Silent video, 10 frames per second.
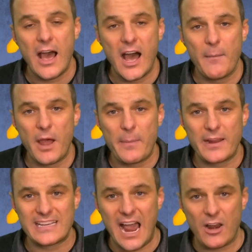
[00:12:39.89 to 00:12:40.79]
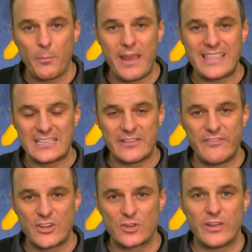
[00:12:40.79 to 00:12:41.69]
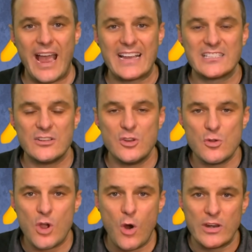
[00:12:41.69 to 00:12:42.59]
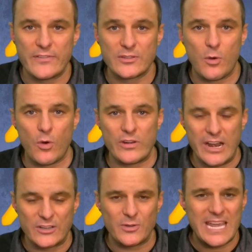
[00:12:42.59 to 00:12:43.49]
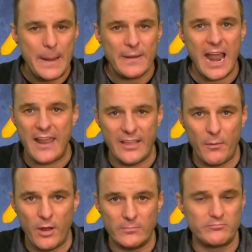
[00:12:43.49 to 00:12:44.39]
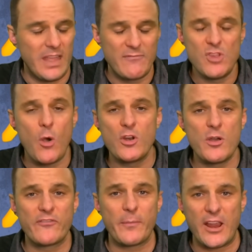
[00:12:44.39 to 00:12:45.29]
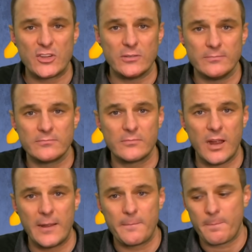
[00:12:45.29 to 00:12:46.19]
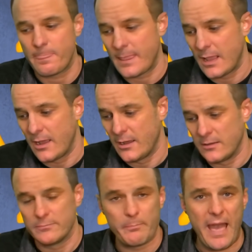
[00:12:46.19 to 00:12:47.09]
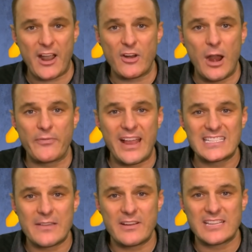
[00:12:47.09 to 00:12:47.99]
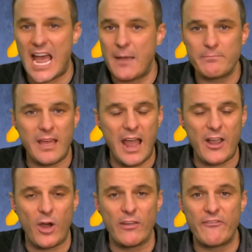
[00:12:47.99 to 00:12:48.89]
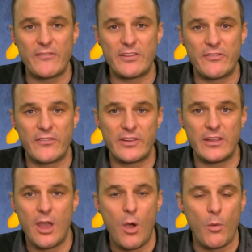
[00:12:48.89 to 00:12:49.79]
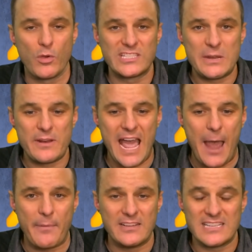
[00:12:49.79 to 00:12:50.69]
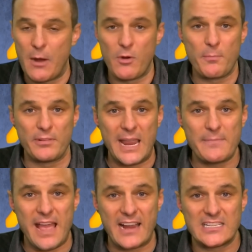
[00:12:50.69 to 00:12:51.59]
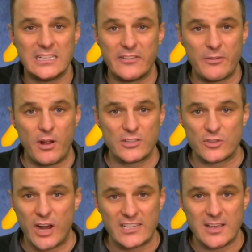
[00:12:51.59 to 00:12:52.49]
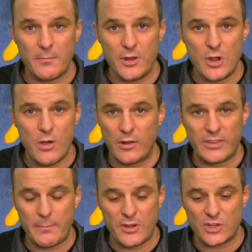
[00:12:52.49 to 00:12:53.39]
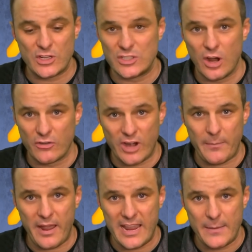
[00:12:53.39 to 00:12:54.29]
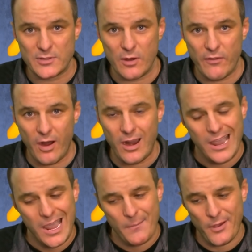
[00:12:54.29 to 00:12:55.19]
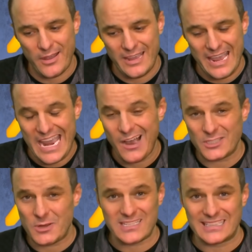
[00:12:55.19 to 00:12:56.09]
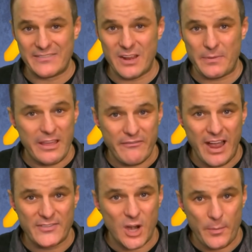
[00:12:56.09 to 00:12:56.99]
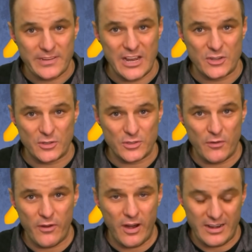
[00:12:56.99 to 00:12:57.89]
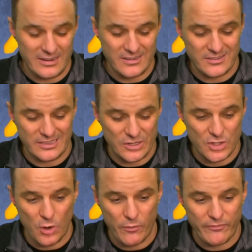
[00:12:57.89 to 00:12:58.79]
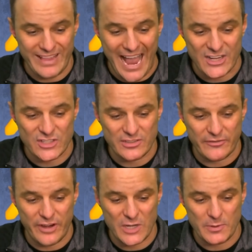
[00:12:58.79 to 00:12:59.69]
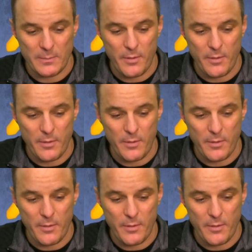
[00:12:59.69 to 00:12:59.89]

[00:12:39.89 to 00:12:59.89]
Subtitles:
Mike McDonald, make that as official as the new co-defensive coordinator. So keep an eye on that one. No new information, right? Back around Thanksgiving time, I call it 50-50. We'll see what happens. I wouldn't blame Dax Hill if he wants to try something new. I don't think Michigan's done right by him so far. But he also hasn't lived up to that five-star potential so far. He certainly showed flashes as a freshman.